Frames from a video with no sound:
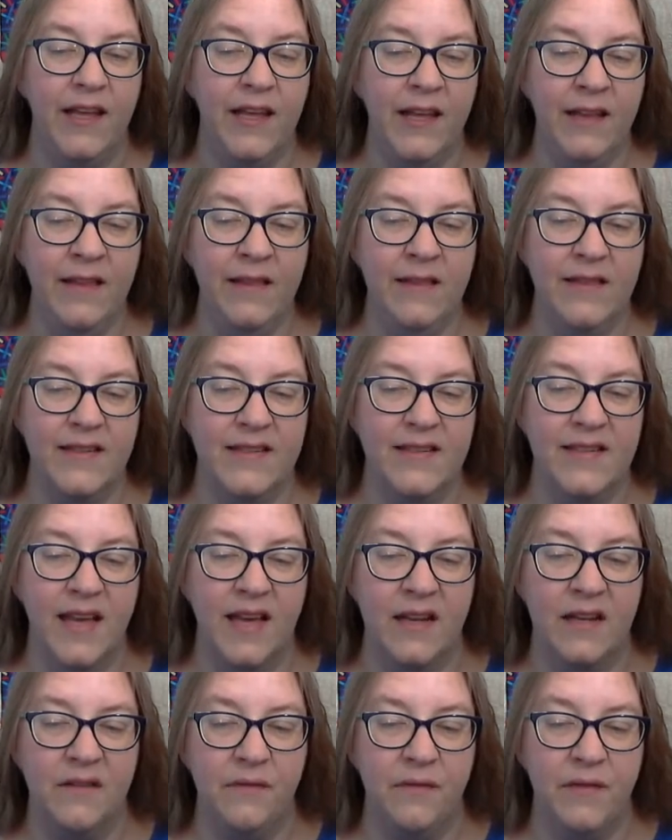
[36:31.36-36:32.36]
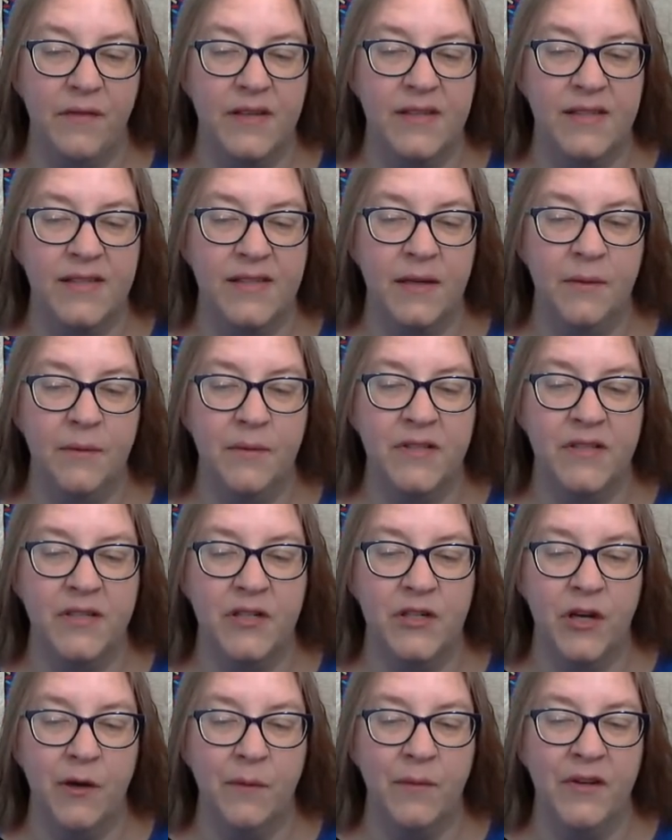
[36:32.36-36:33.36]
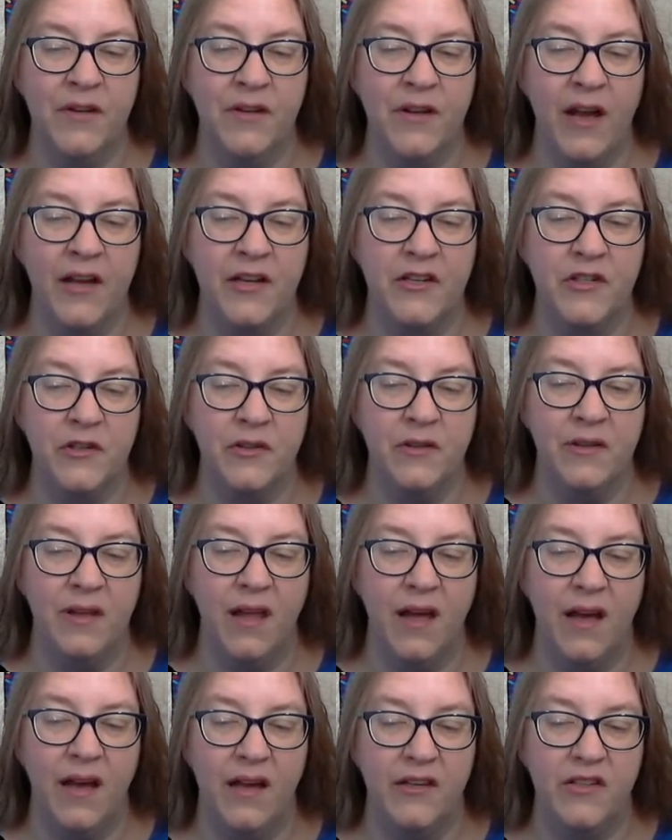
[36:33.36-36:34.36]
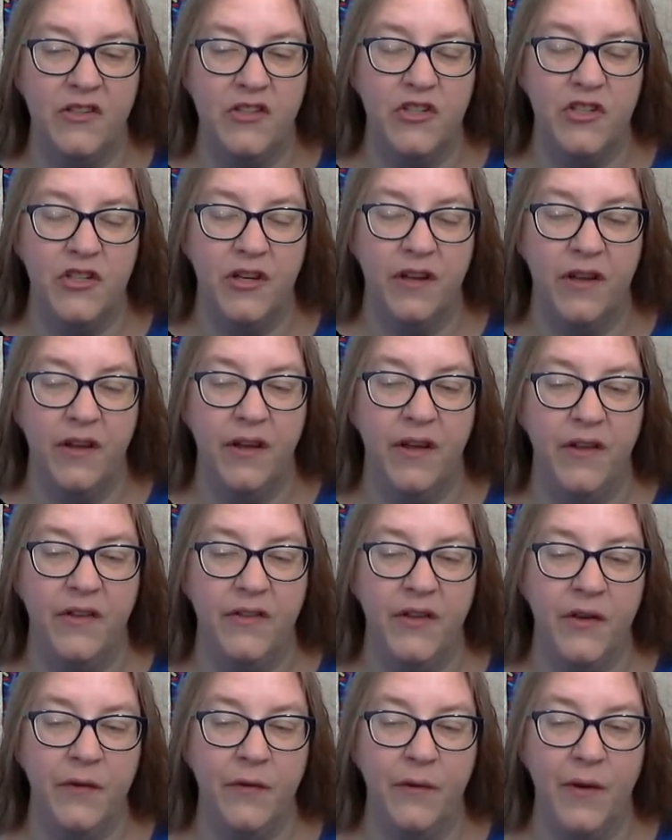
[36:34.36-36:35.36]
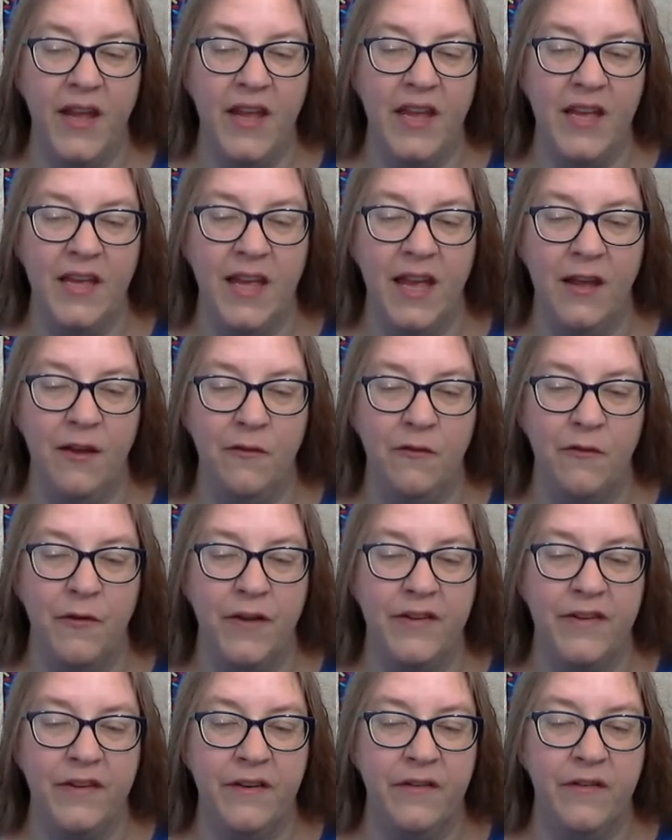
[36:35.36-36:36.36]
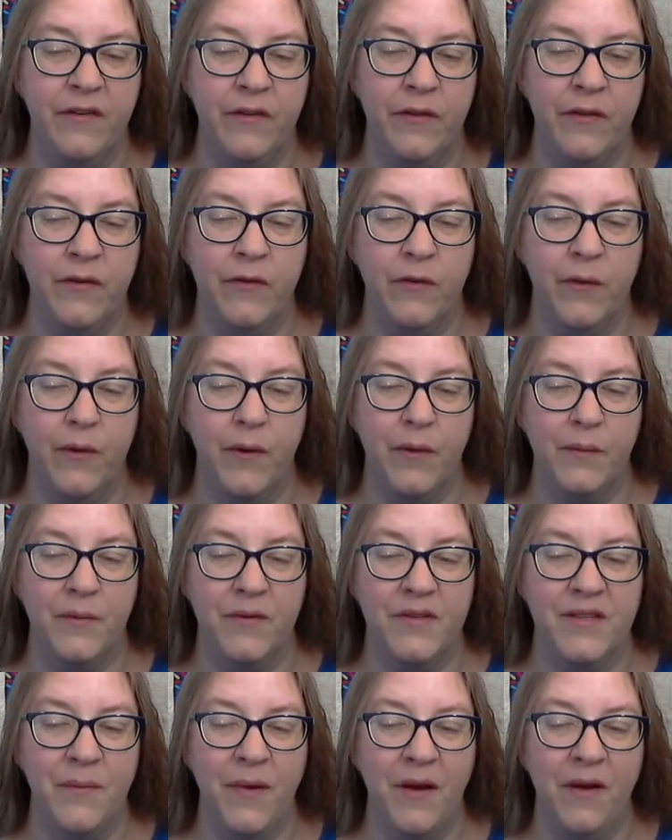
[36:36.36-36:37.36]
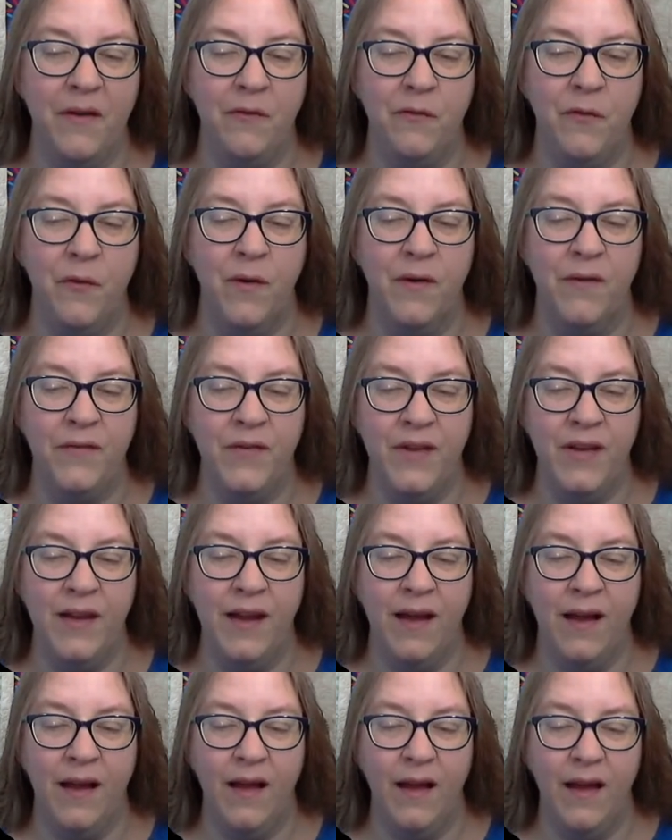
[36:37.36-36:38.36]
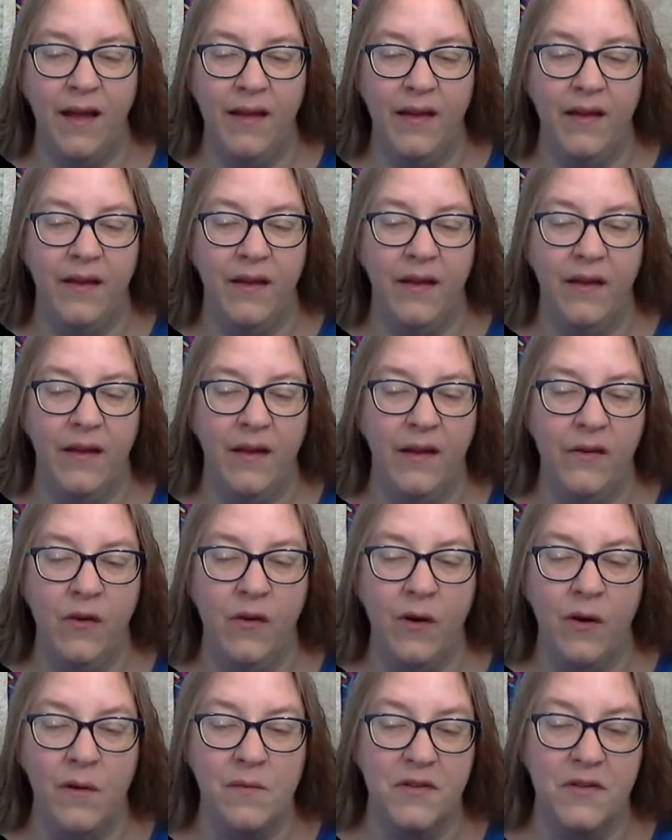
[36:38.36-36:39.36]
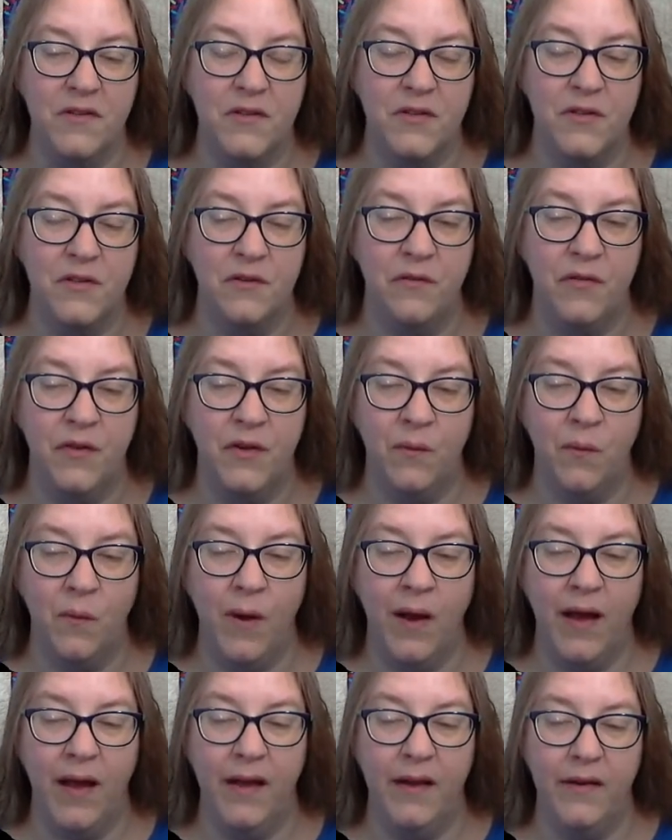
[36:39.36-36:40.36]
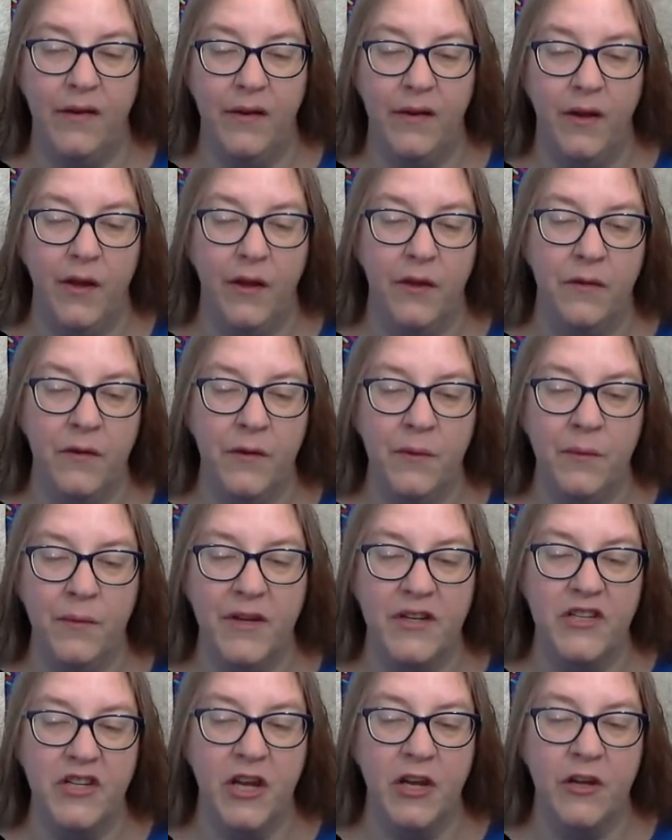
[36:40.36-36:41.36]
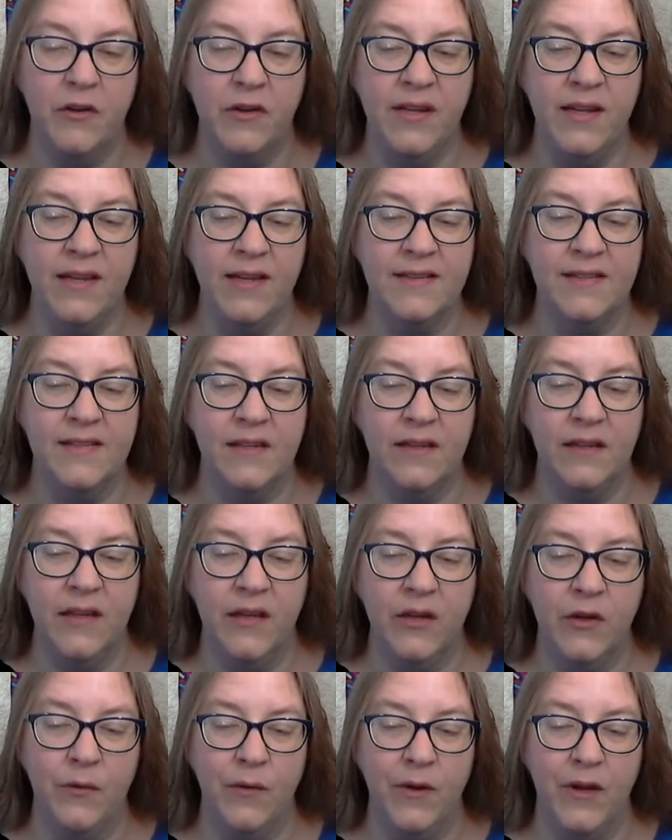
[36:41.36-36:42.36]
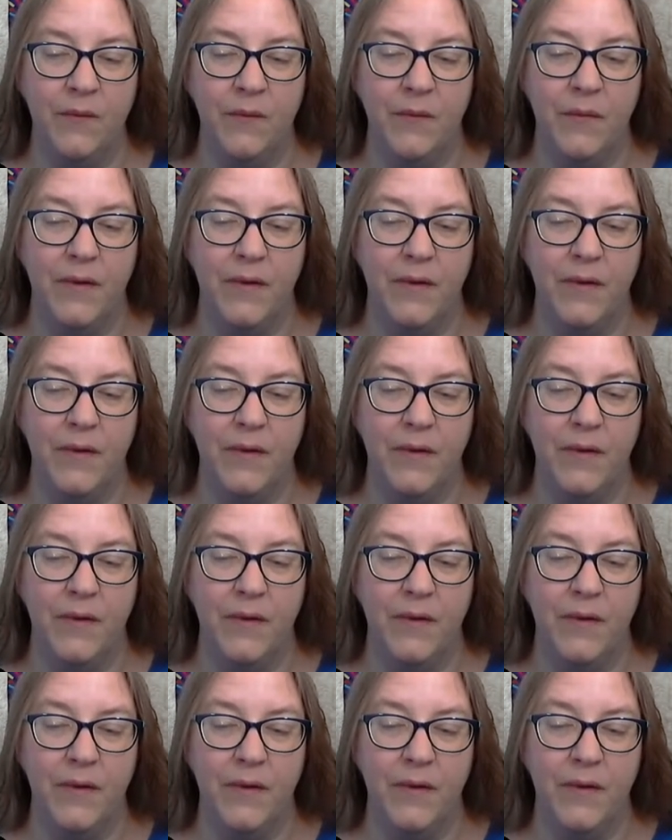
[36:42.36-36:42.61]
In this edifice it was determined I should lodge. The great gate fronting to the north was about four feet high and almost two feet wide, through which I could easily creep.